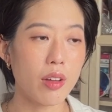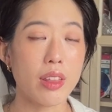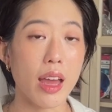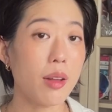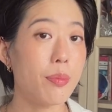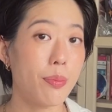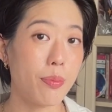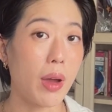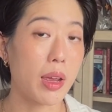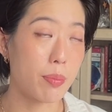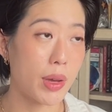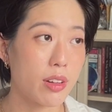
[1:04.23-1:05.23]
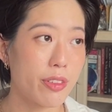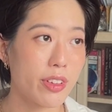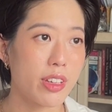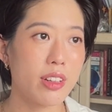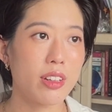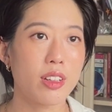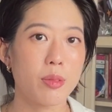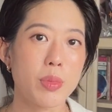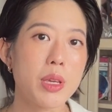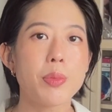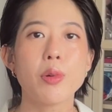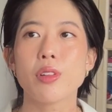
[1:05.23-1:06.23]
that might benefit the
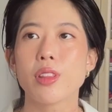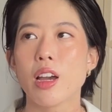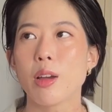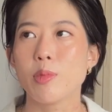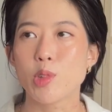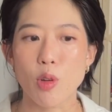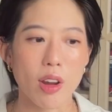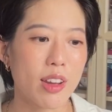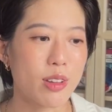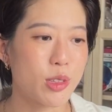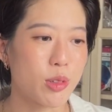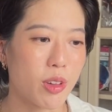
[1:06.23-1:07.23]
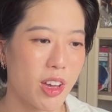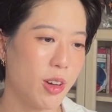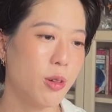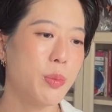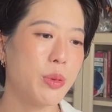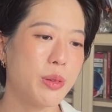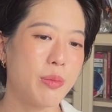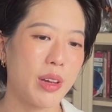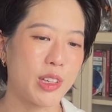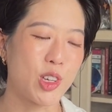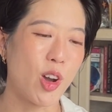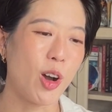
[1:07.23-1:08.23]
people that I'm trying to help in my
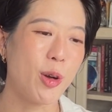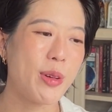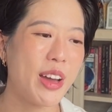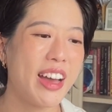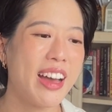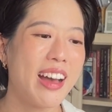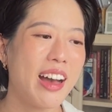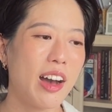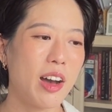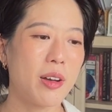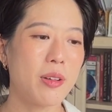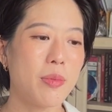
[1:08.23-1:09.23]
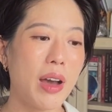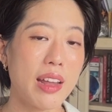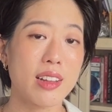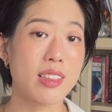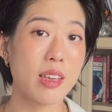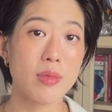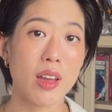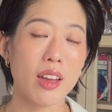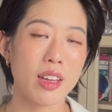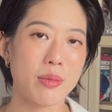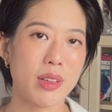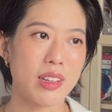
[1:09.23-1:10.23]
job. But at the same
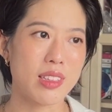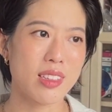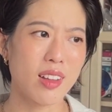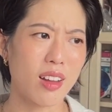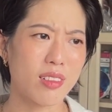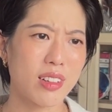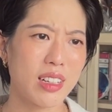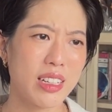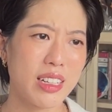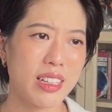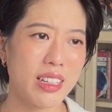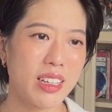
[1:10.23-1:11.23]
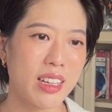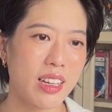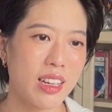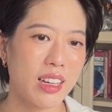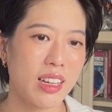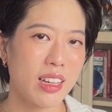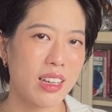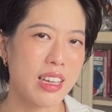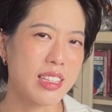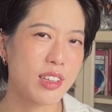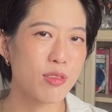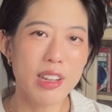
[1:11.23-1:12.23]
time, is
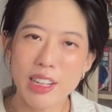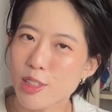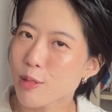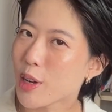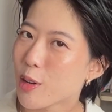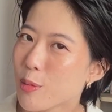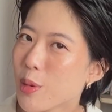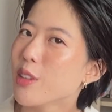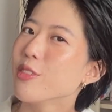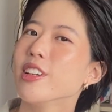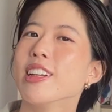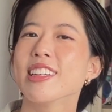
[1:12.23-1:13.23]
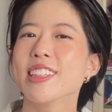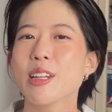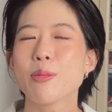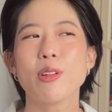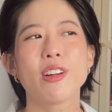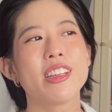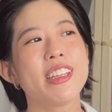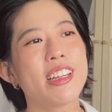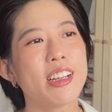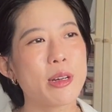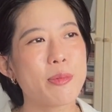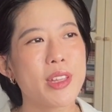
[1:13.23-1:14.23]
it really to my own benefit as an employee?
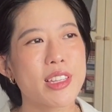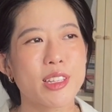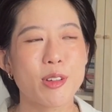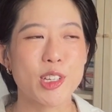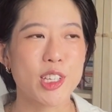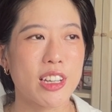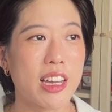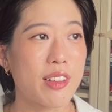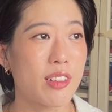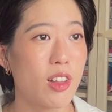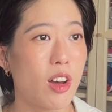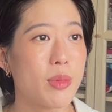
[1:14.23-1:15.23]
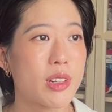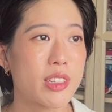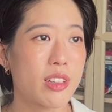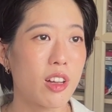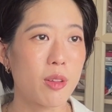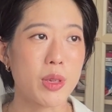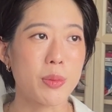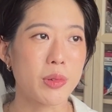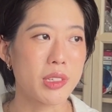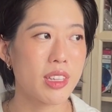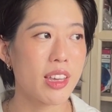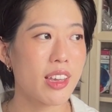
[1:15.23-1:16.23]
That's a question I have a lot, because a lot of people
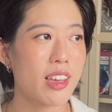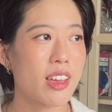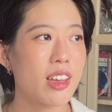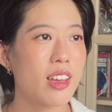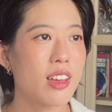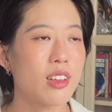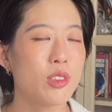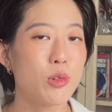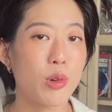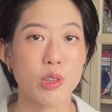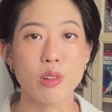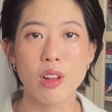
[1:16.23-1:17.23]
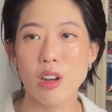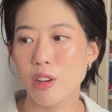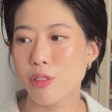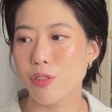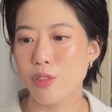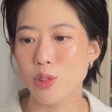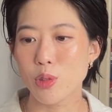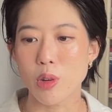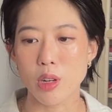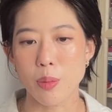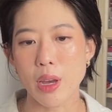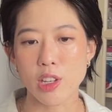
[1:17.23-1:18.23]
say do what you love, do what
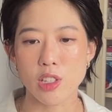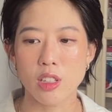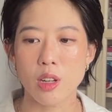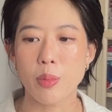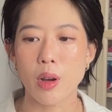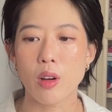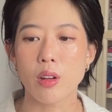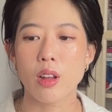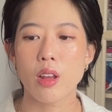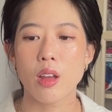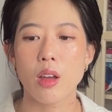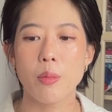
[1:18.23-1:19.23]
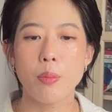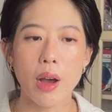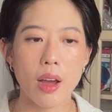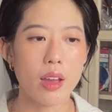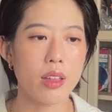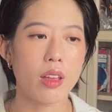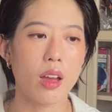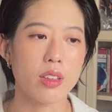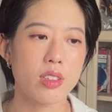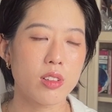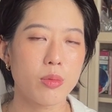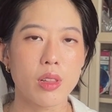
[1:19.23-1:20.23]
you're passionate about, but I
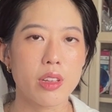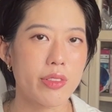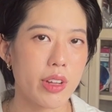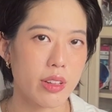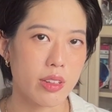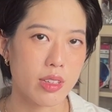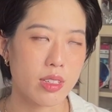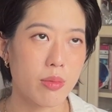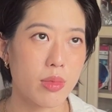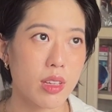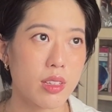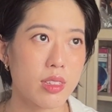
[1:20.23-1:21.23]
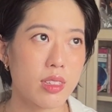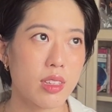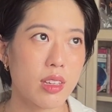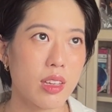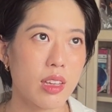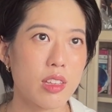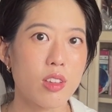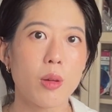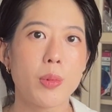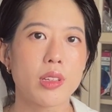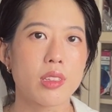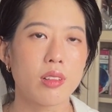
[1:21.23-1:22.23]
still believe that there's some things in your
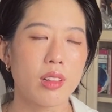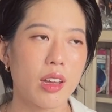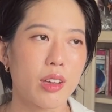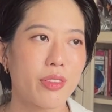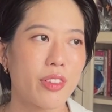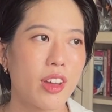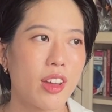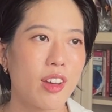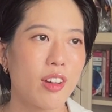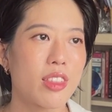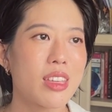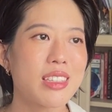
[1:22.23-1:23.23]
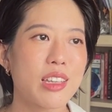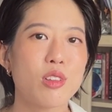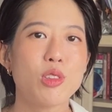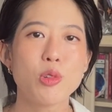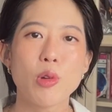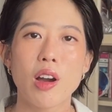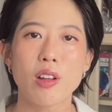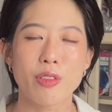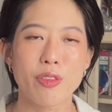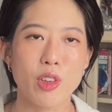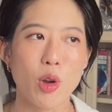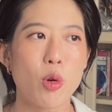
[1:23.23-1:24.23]
personal life or things that you do out
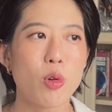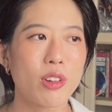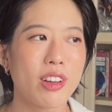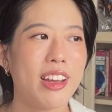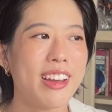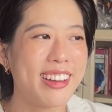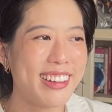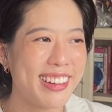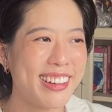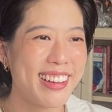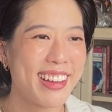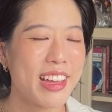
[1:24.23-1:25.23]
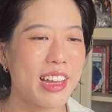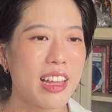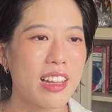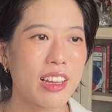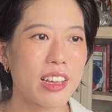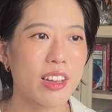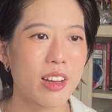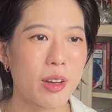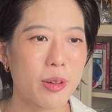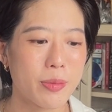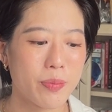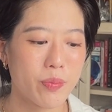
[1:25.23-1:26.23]
of your own like
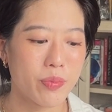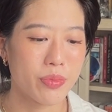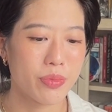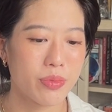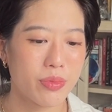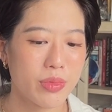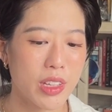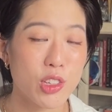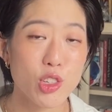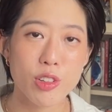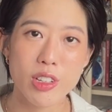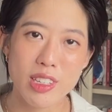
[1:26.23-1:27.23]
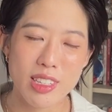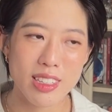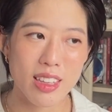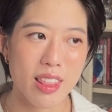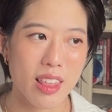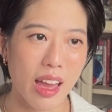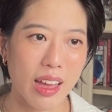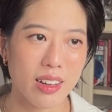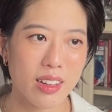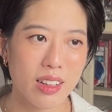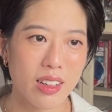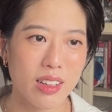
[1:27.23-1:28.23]
interests that
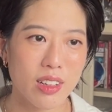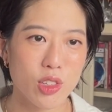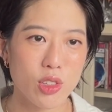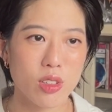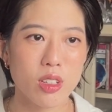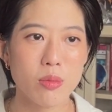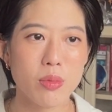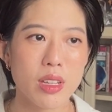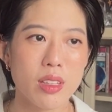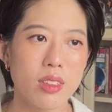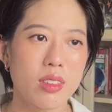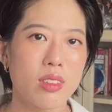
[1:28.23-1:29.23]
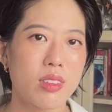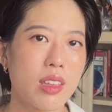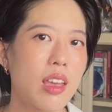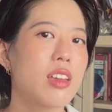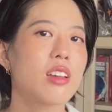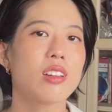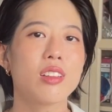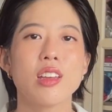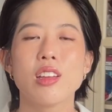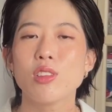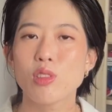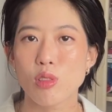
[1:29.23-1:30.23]
shouldn't be taken
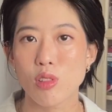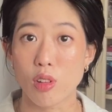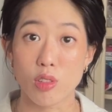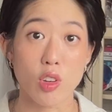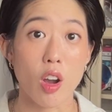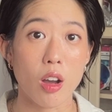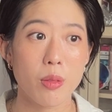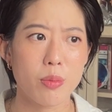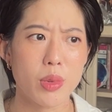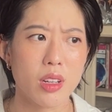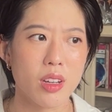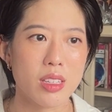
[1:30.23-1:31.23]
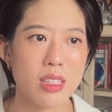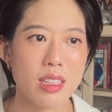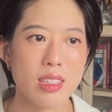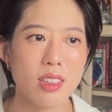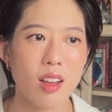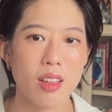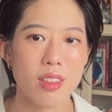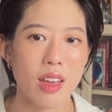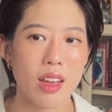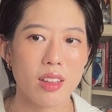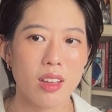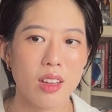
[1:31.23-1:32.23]
into your job, because it's not
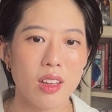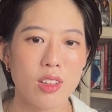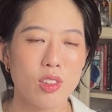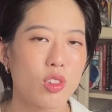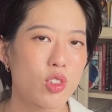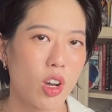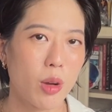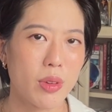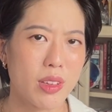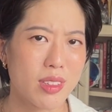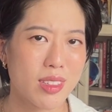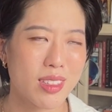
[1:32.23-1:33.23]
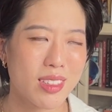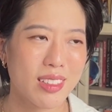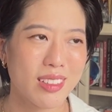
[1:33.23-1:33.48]
that your job is